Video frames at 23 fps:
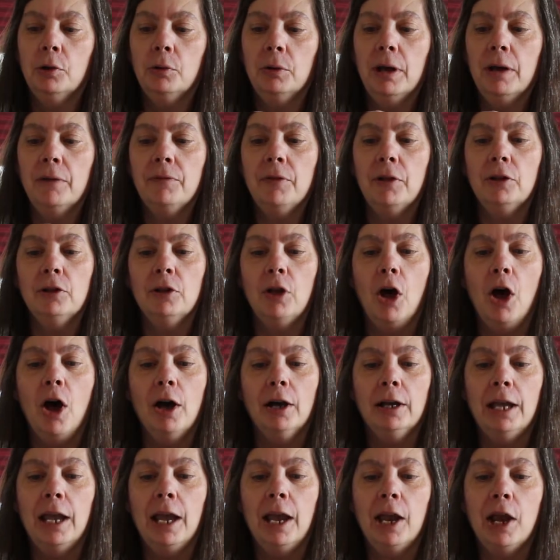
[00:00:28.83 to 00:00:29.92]
don't have the
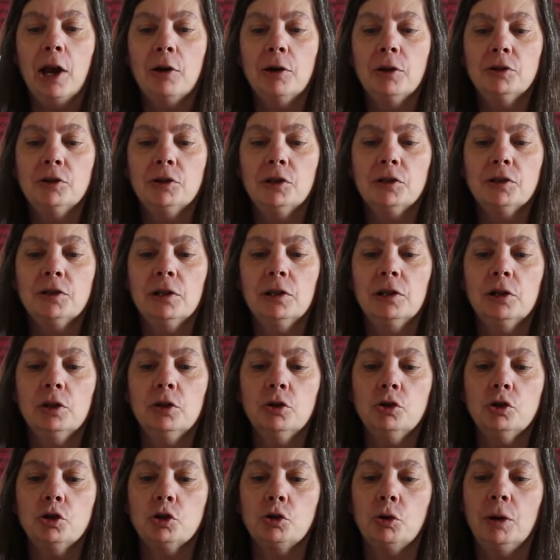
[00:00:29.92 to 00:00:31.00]
long hair, it's just a
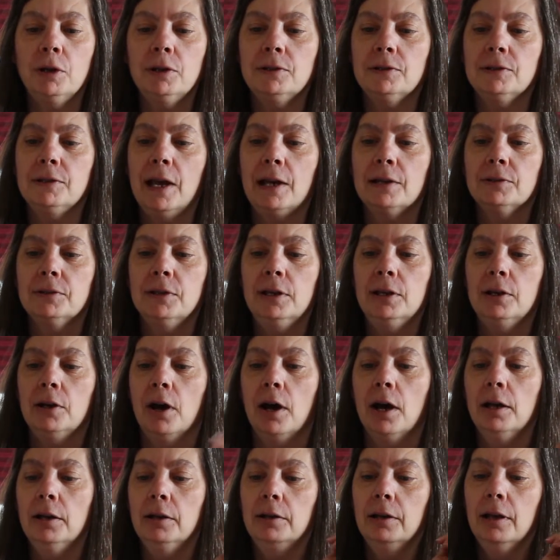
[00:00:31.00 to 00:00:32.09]
little short sassy
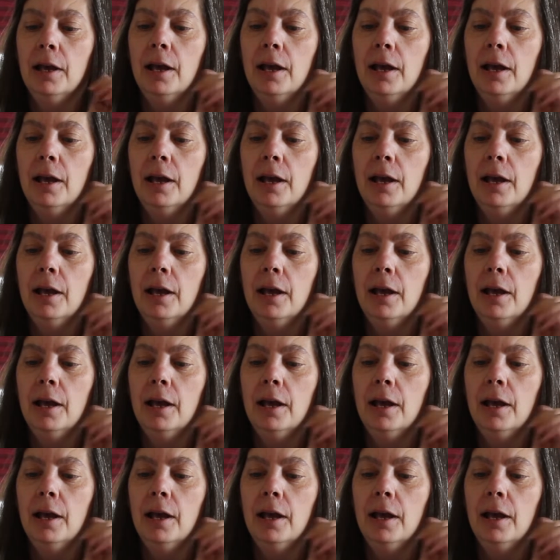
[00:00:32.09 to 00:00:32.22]
cut.